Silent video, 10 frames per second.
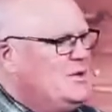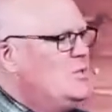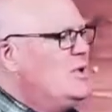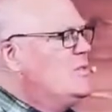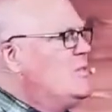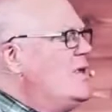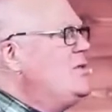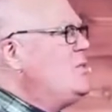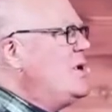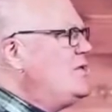one,
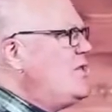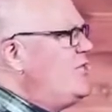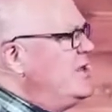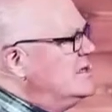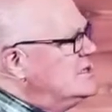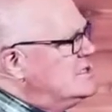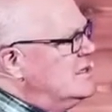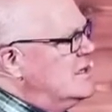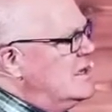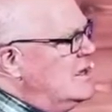of, one of the things
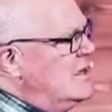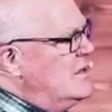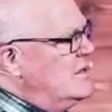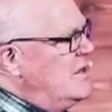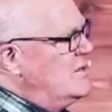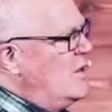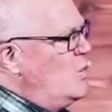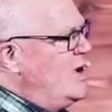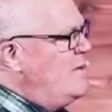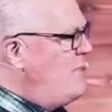that, that
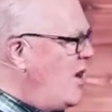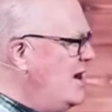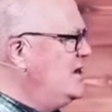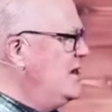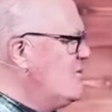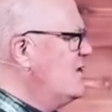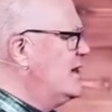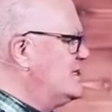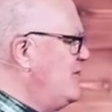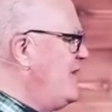we're
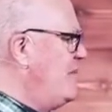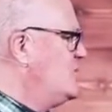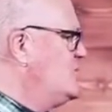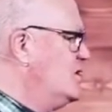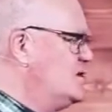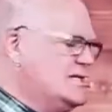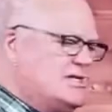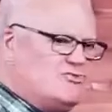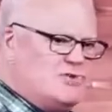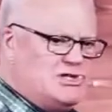pioneering as a family of churches
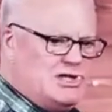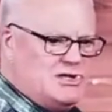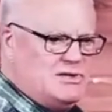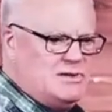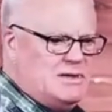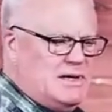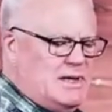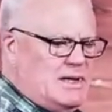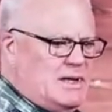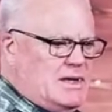is reaching
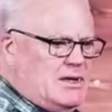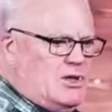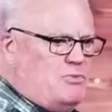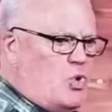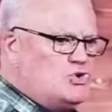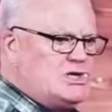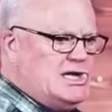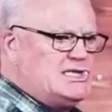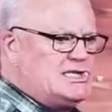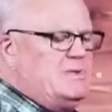the
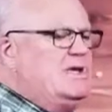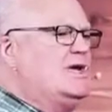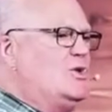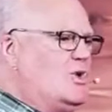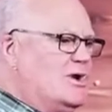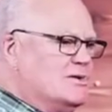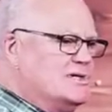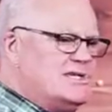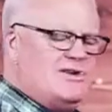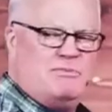Portuguese speaking world.
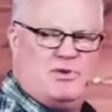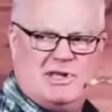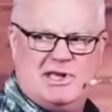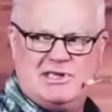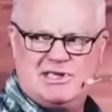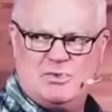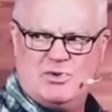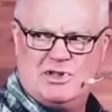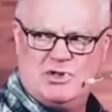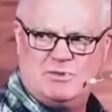Is there anybody here this
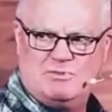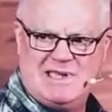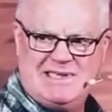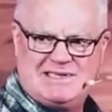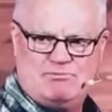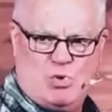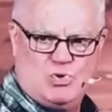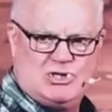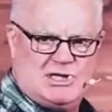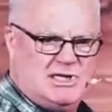morning who speaks
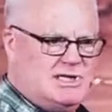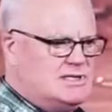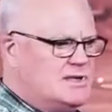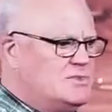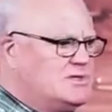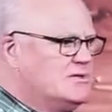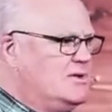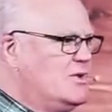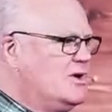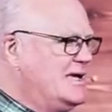Portuguese? I'm, just,
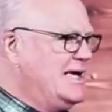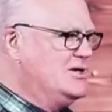I'm not going to get